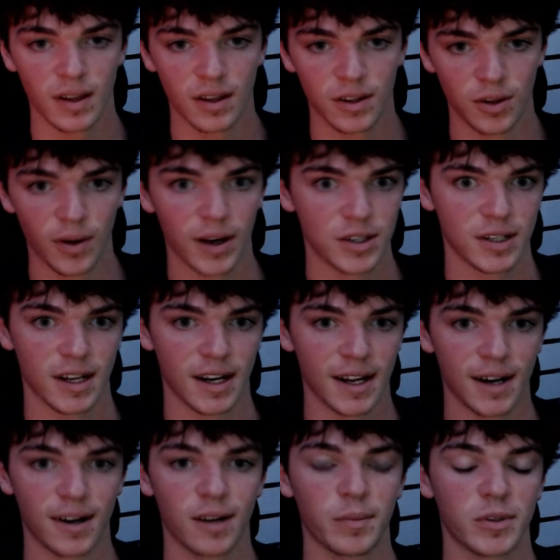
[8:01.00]
you actually can
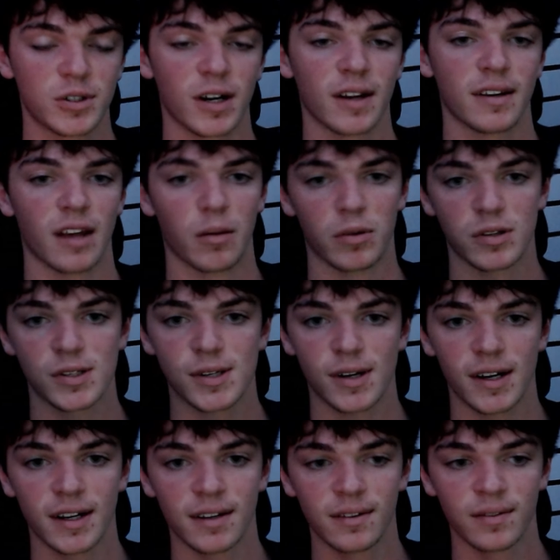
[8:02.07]
hear them and try to
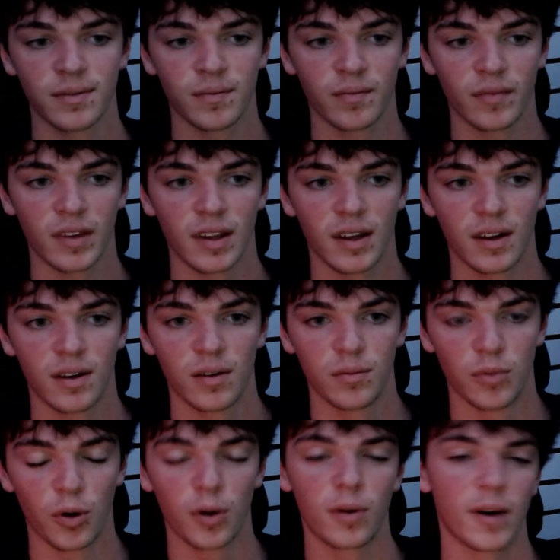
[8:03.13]
demonstrate
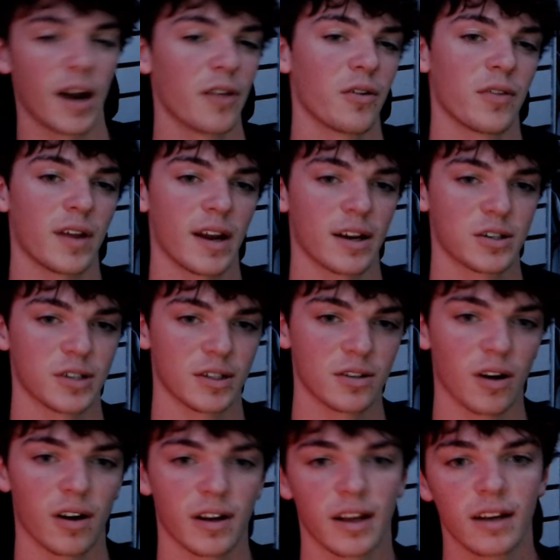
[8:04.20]
more rather than actually
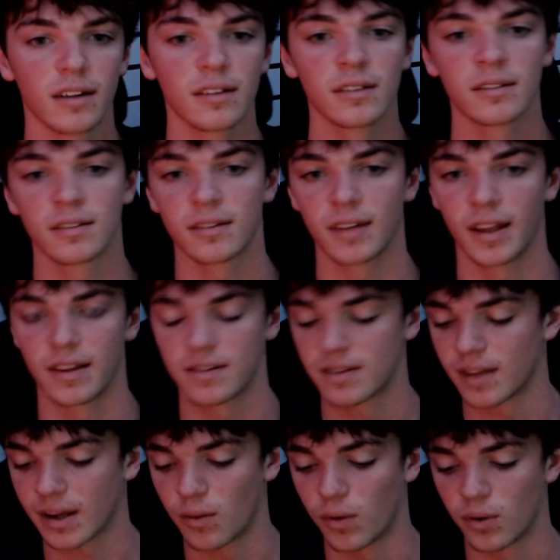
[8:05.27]
talking. It's
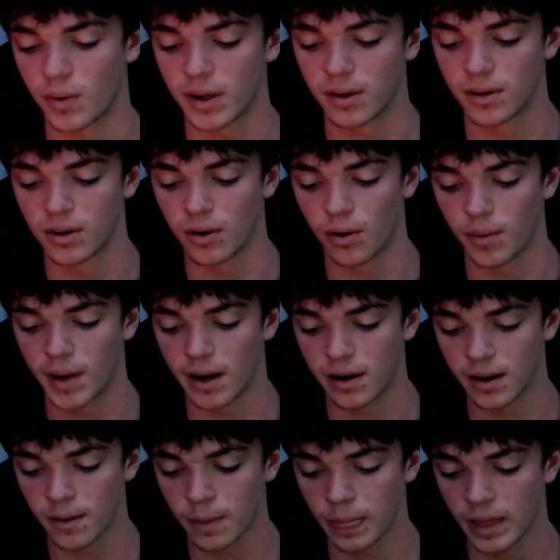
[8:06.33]
like one way you can go about
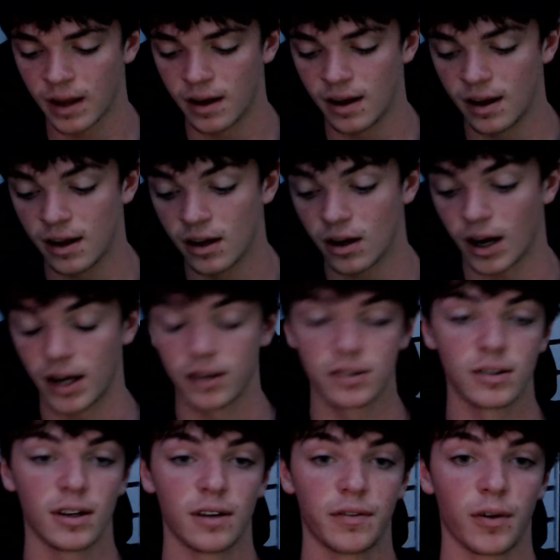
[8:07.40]
it. I also
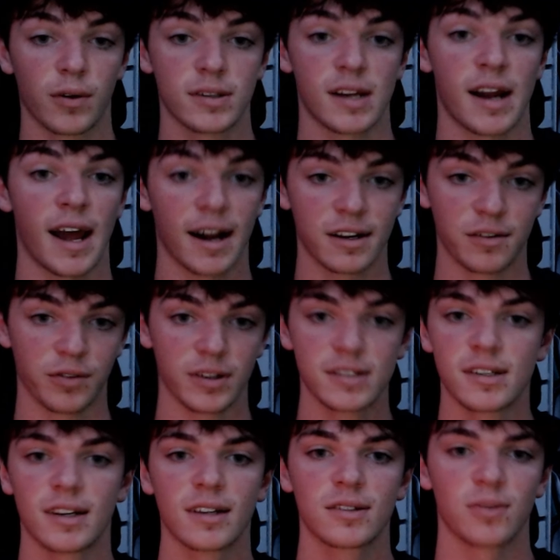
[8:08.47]
need to focus on active
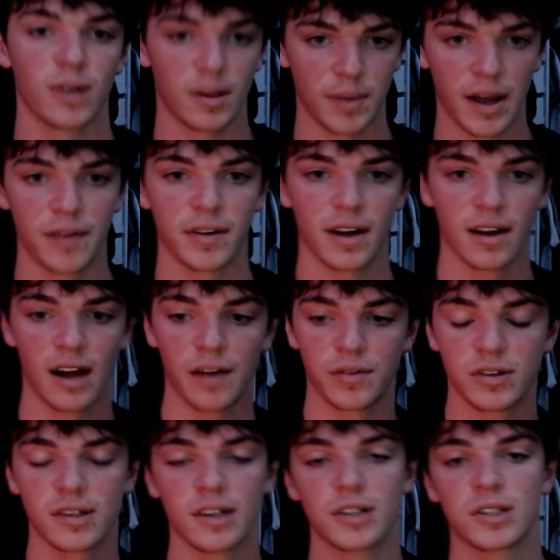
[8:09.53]
listening, so when I'm having a
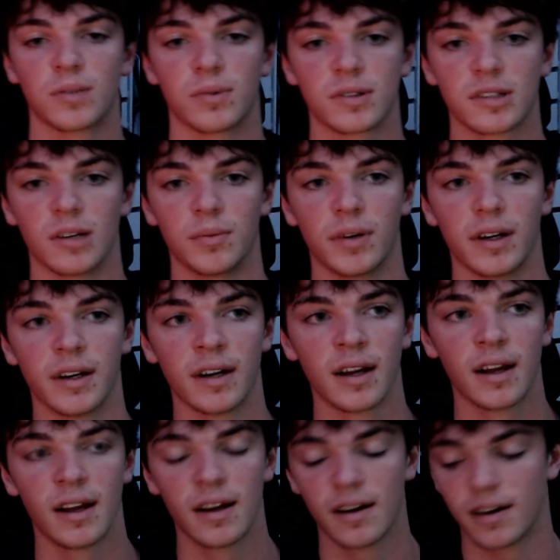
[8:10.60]
conversation with someone,
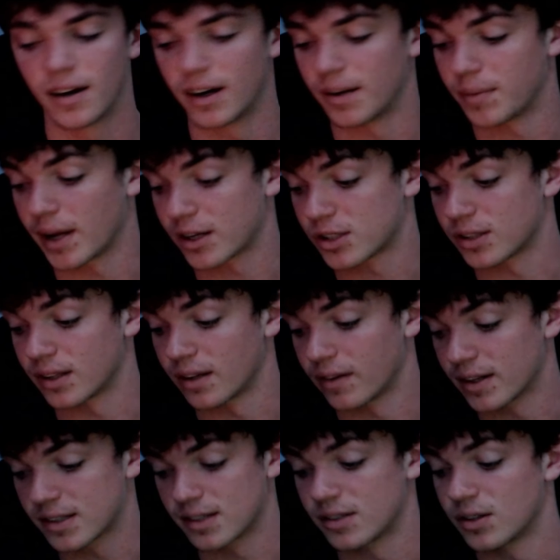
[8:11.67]
actually
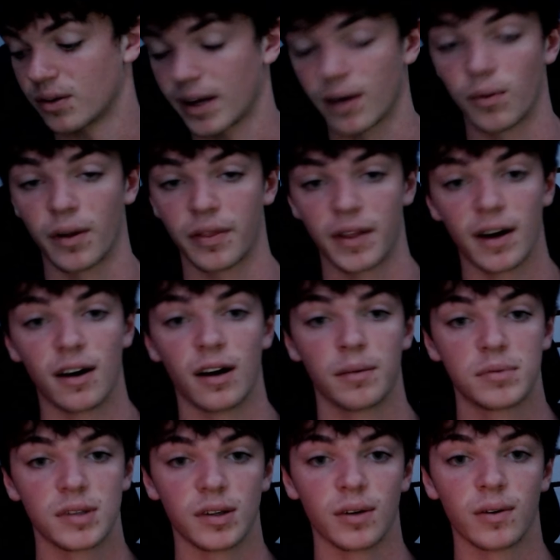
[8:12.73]
listen to like what they're
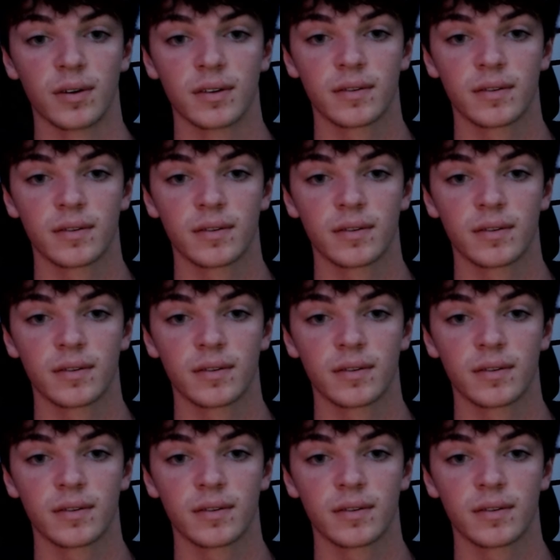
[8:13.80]
up to